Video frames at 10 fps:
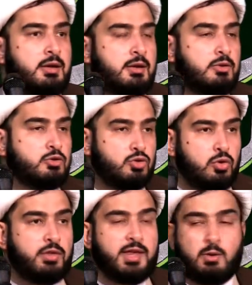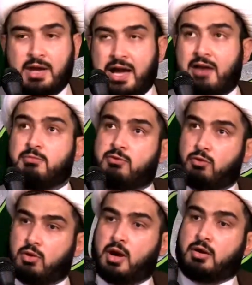tool that we have before
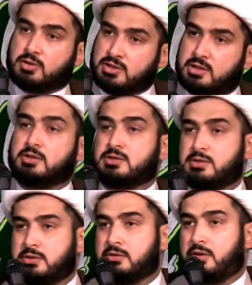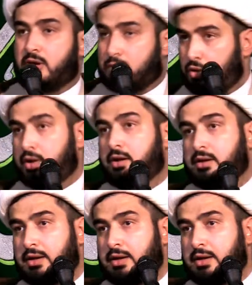God are tears, are crying.